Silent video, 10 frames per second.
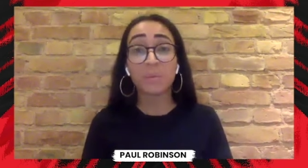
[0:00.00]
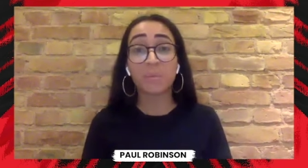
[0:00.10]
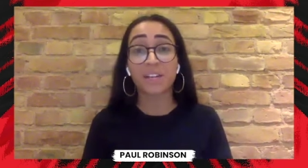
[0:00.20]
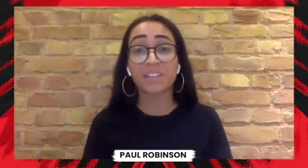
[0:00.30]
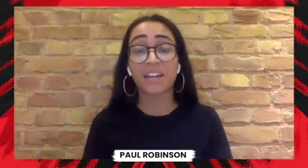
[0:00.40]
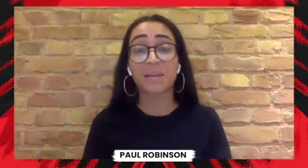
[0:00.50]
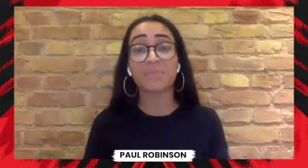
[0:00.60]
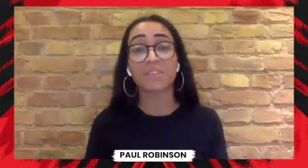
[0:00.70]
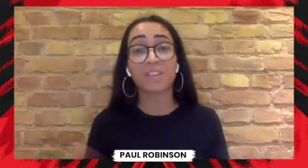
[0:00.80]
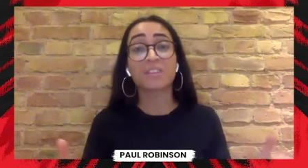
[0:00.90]
bad
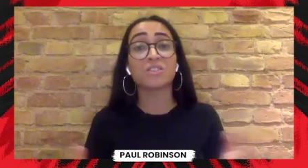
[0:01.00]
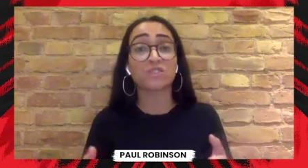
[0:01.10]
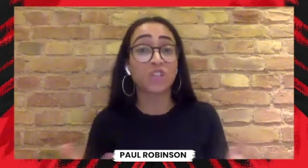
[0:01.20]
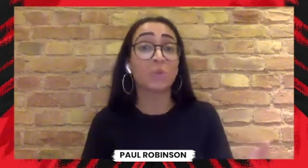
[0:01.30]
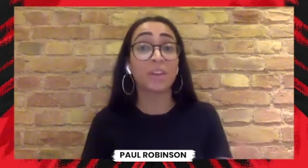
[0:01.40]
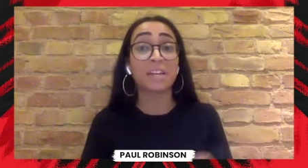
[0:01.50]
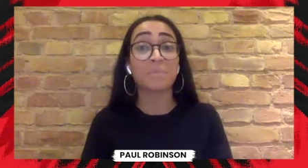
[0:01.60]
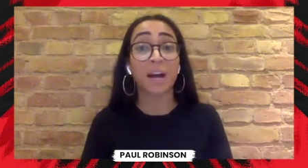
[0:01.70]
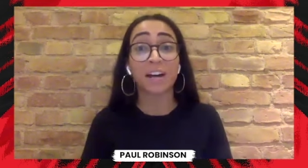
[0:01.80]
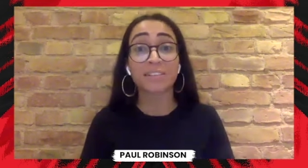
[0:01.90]
games, I think to show that he
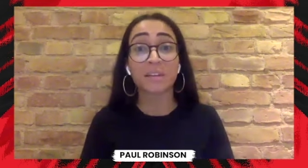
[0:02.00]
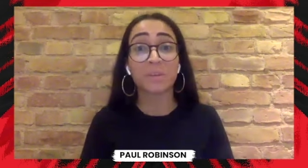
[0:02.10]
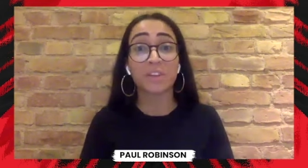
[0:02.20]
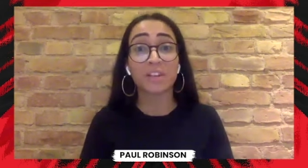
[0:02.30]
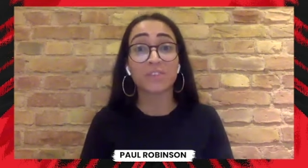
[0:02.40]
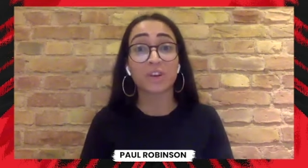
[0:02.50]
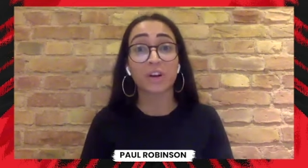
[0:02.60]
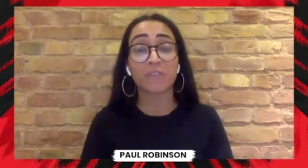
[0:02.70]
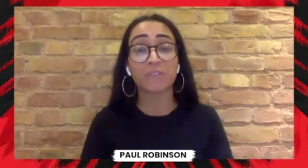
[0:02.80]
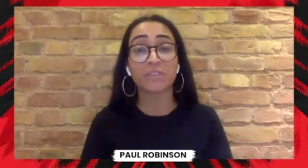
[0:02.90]
backs him and that he's got
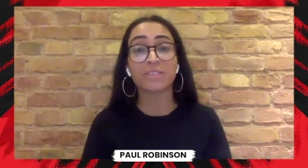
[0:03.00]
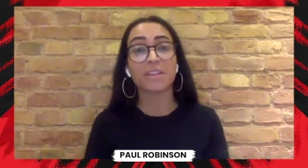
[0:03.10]
confidence